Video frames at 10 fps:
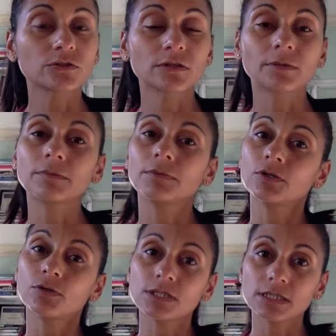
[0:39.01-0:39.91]
They might be
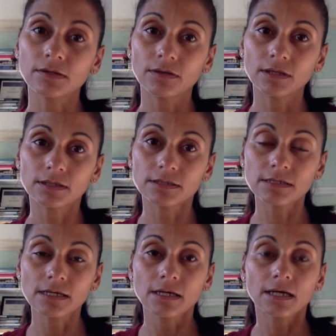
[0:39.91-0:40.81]
noticing things
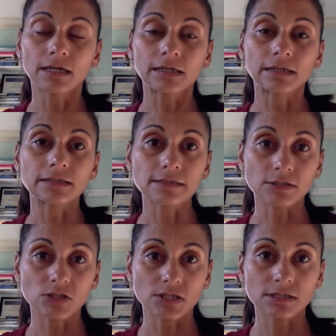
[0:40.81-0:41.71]

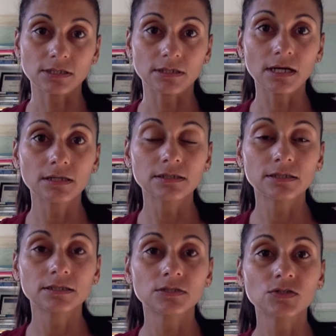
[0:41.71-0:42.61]
such as
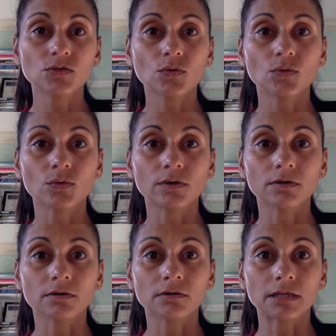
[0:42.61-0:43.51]
incontinence
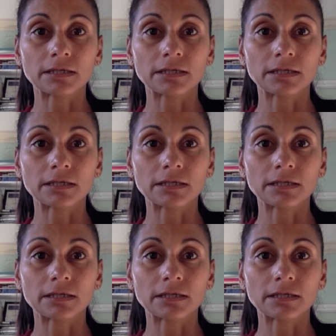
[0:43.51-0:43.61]
or